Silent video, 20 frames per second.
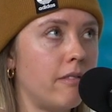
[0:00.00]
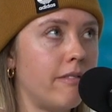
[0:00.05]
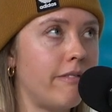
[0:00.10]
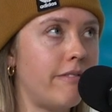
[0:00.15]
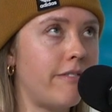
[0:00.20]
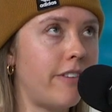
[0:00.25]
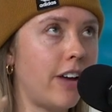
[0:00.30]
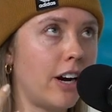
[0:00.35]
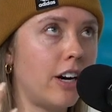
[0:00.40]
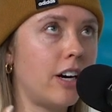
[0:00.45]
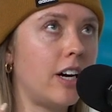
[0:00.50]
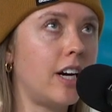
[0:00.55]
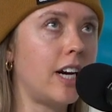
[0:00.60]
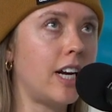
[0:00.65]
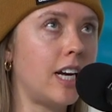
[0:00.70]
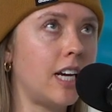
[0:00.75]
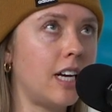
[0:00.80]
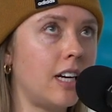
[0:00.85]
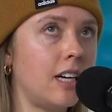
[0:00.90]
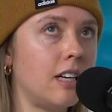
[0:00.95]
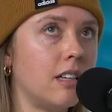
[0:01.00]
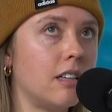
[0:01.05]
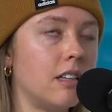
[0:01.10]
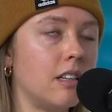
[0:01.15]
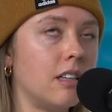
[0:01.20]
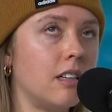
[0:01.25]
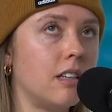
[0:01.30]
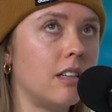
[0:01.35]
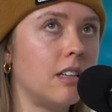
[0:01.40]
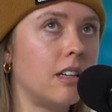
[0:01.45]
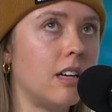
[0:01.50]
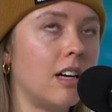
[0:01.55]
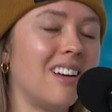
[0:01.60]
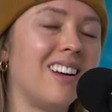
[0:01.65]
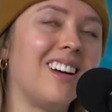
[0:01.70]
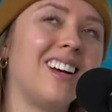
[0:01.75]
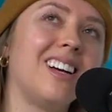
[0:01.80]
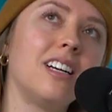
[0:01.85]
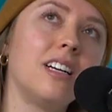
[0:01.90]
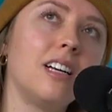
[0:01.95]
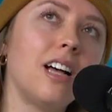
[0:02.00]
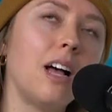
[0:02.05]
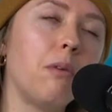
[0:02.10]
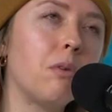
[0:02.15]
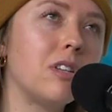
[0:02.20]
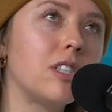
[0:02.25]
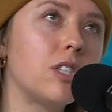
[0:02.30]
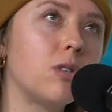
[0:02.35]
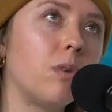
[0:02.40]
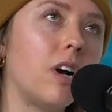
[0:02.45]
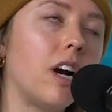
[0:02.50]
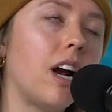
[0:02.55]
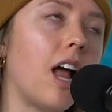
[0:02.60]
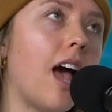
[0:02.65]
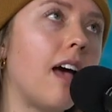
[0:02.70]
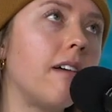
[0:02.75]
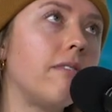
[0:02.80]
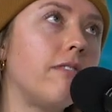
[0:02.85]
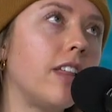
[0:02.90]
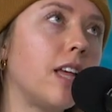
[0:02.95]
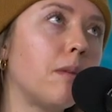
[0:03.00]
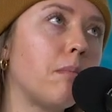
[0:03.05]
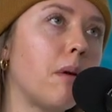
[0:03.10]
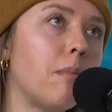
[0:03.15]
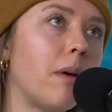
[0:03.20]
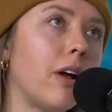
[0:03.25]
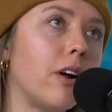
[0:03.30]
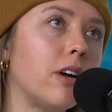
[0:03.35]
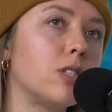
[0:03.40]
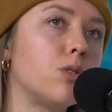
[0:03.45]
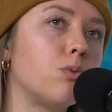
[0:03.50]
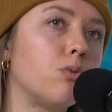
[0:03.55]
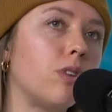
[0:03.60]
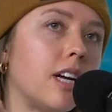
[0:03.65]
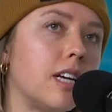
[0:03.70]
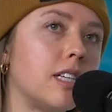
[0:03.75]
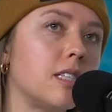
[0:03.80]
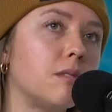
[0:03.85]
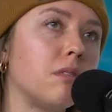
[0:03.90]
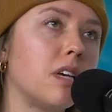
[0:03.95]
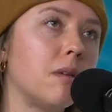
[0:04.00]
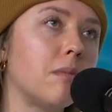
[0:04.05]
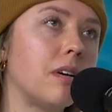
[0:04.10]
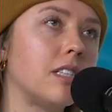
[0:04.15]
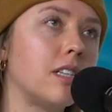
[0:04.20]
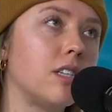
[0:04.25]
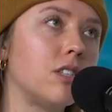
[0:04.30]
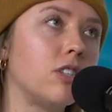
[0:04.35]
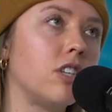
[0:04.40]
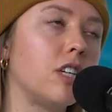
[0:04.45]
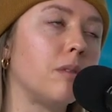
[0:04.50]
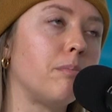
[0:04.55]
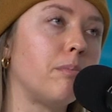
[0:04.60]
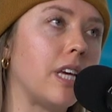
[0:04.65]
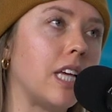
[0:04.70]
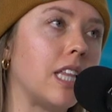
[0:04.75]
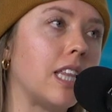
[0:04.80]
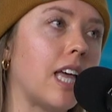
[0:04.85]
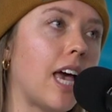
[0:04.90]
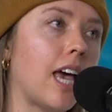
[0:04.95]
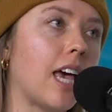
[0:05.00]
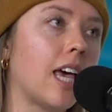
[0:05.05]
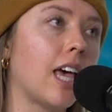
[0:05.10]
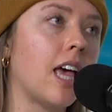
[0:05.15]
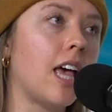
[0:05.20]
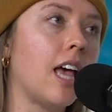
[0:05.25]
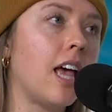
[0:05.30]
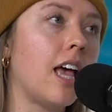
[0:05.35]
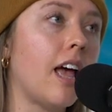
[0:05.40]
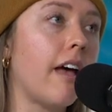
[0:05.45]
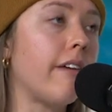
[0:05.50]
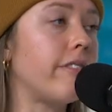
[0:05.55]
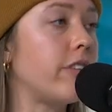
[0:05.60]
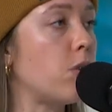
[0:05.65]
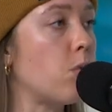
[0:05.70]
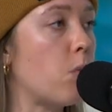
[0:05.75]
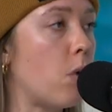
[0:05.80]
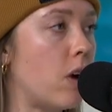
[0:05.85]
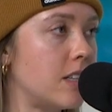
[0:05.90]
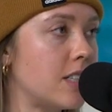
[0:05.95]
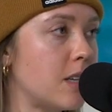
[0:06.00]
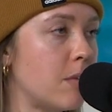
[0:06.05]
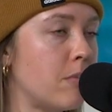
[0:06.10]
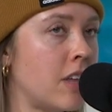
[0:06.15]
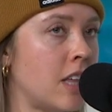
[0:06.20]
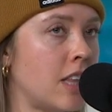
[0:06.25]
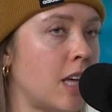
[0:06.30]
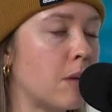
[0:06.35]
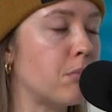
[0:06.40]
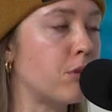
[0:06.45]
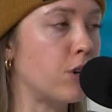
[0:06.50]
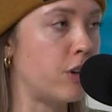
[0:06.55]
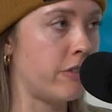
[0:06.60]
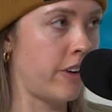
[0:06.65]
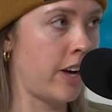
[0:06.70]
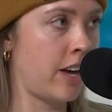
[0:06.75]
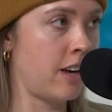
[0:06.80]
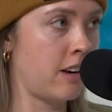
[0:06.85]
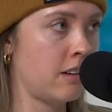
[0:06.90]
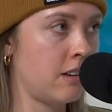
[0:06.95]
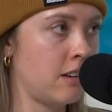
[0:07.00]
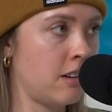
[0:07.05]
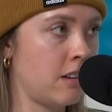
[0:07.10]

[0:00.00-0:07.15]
very, what's the word? I feel like my parents raised me and my sister to be like, if you want something, like, prove it.